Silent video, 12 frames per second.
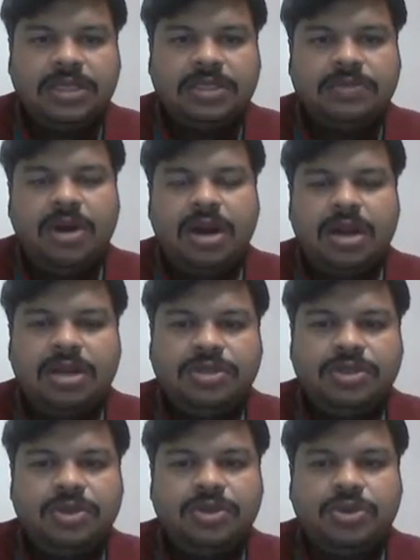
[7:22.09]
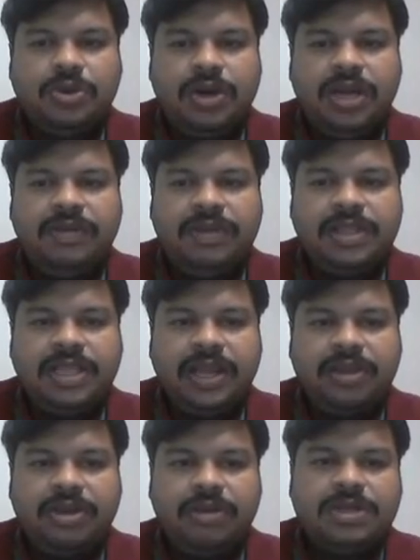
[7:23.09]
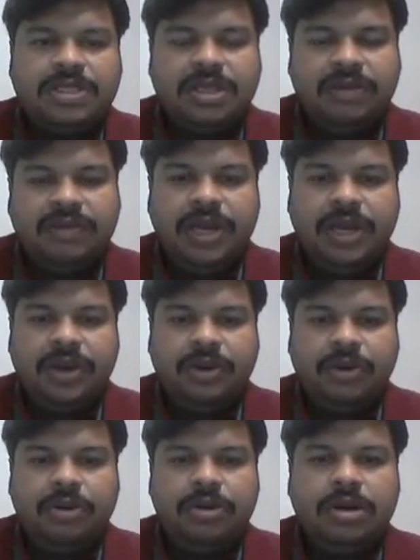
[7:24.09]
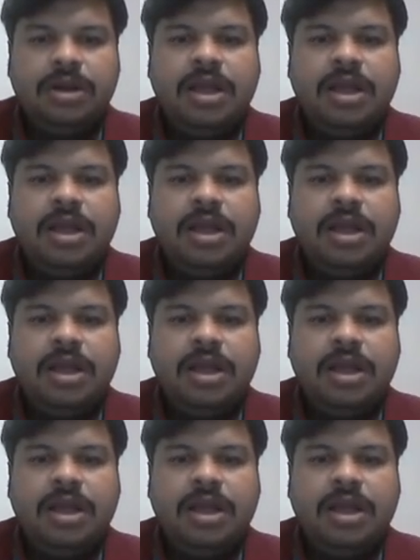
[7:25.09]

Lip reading: This model is used only when the requirements are very known,